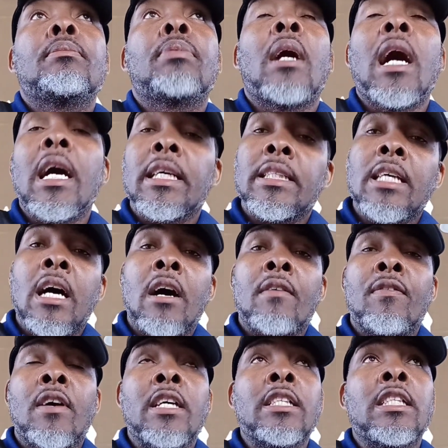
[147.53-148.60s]
passed
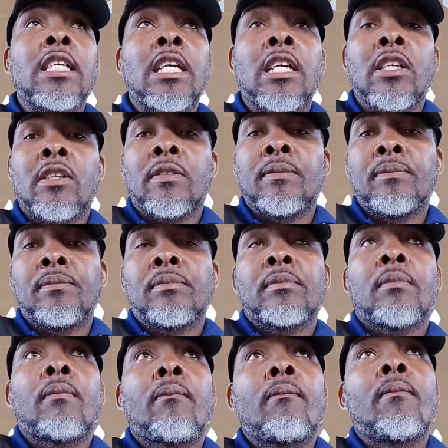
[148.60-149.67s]
off and thing, you know.
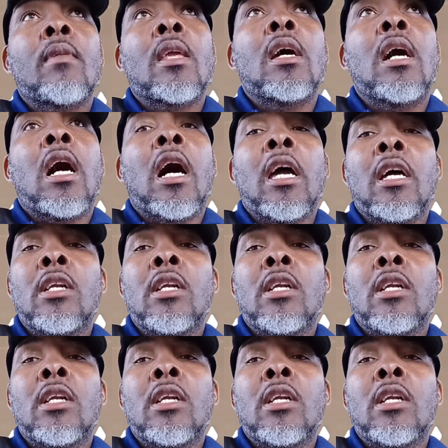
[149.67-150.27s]
I